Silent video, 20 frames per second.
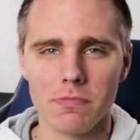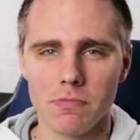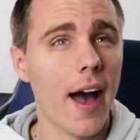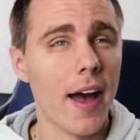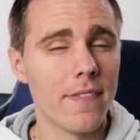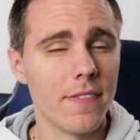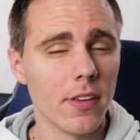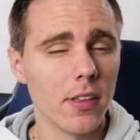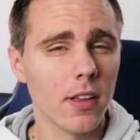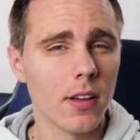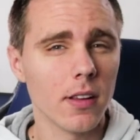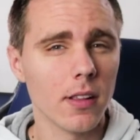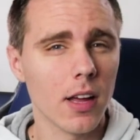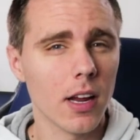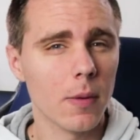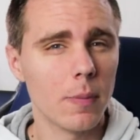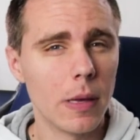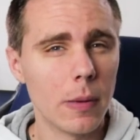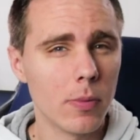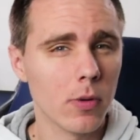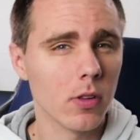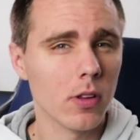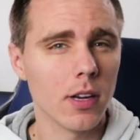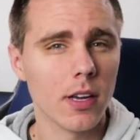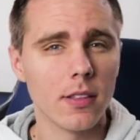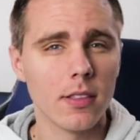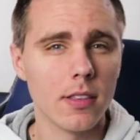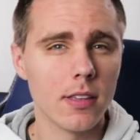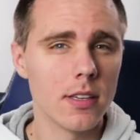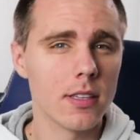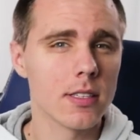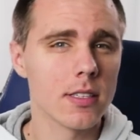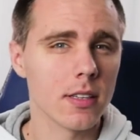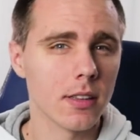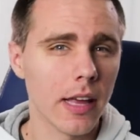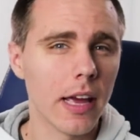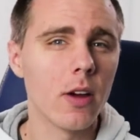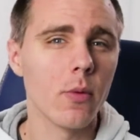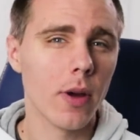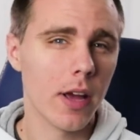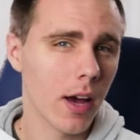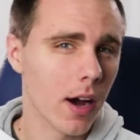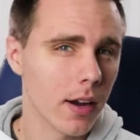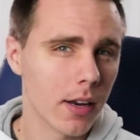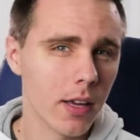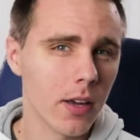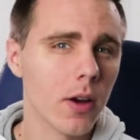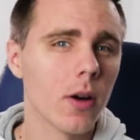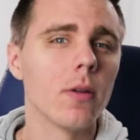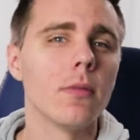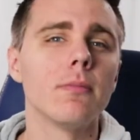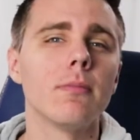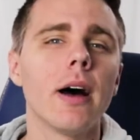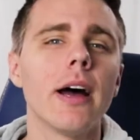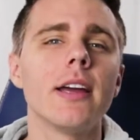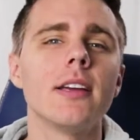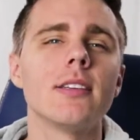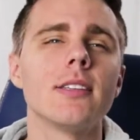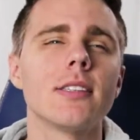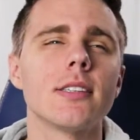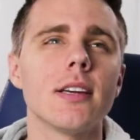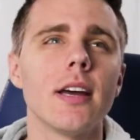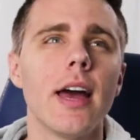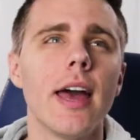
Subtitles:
I feel like a lot of people look at these lightweight honeycomb mice